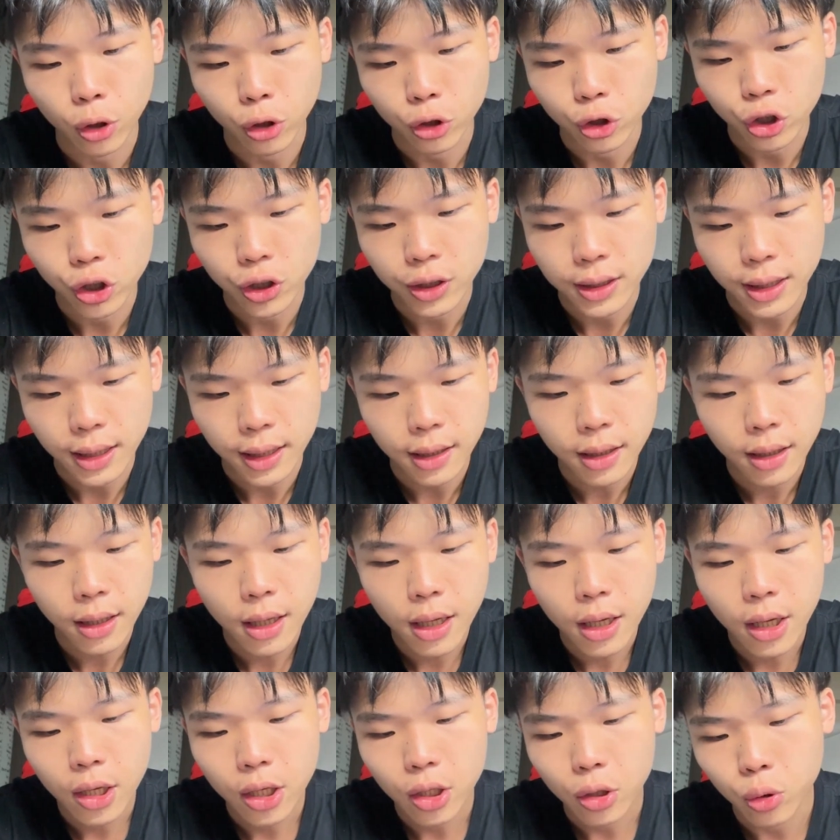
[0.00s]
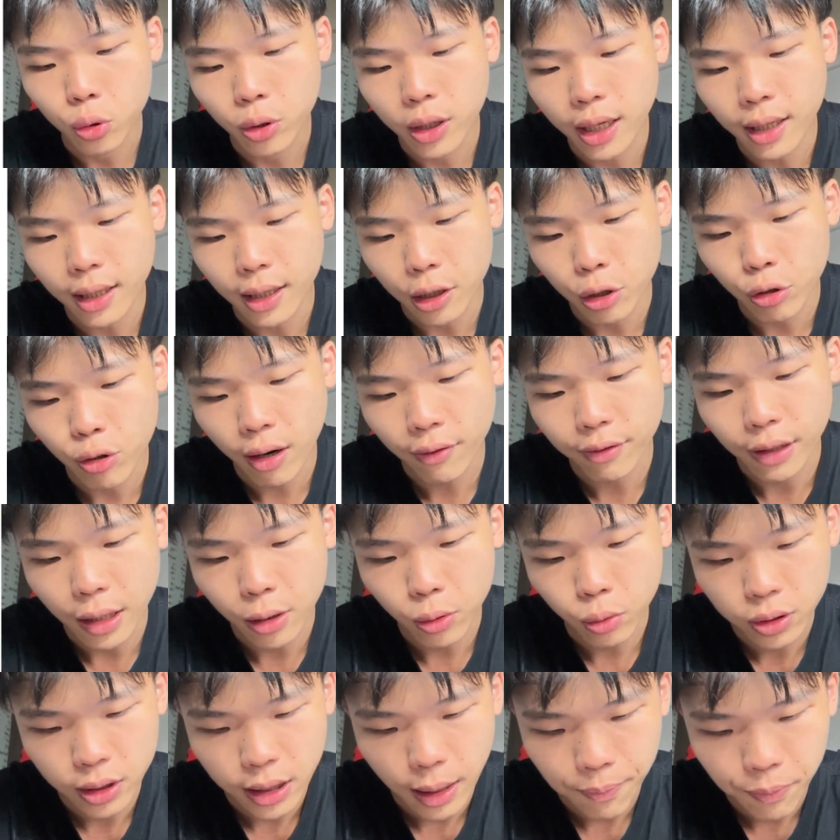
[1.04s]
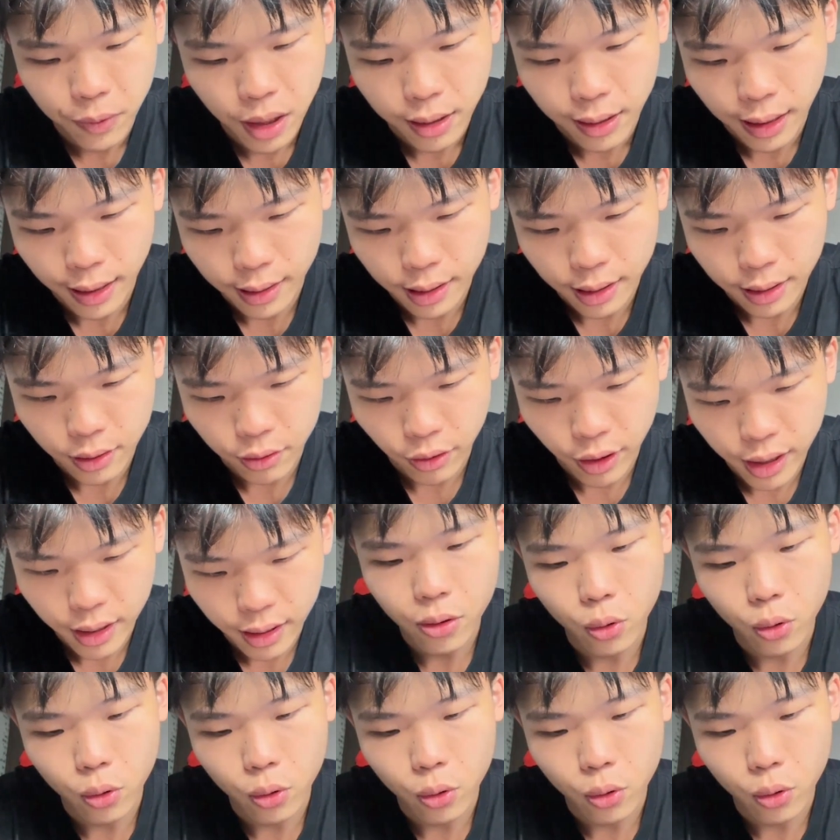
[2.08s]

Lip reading: your GC, you get a graph that looks something like this, right?